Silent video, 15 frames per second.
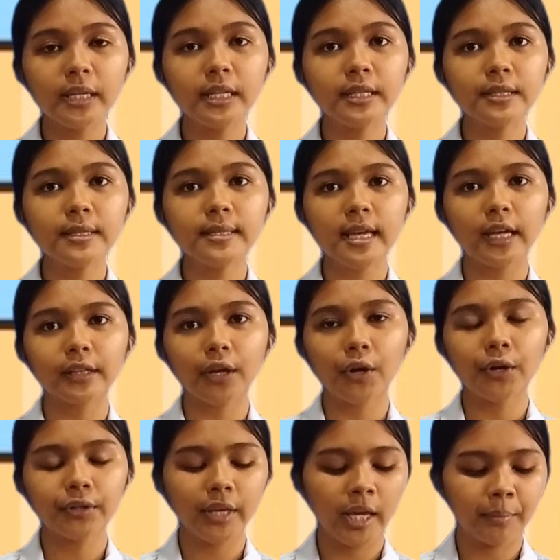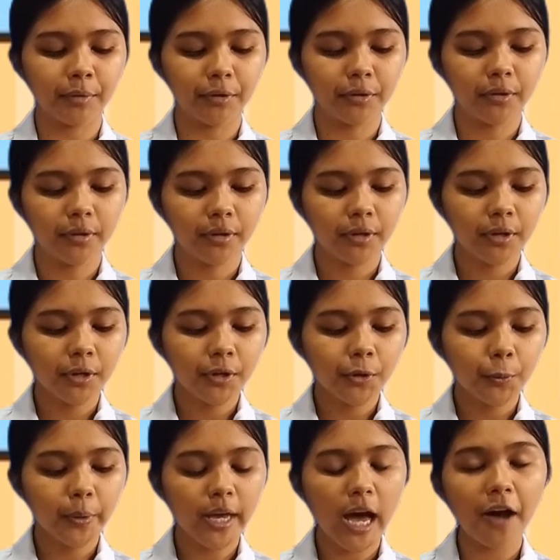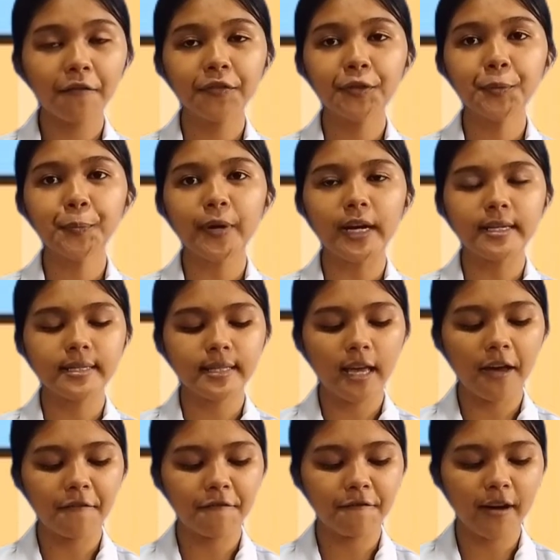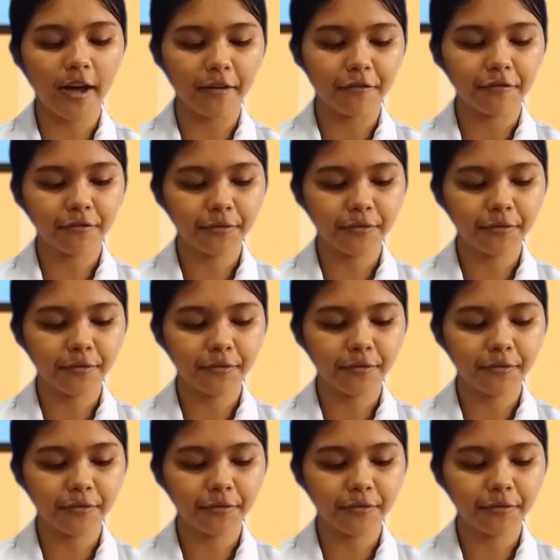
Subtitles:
need to set our table. We have to press F5.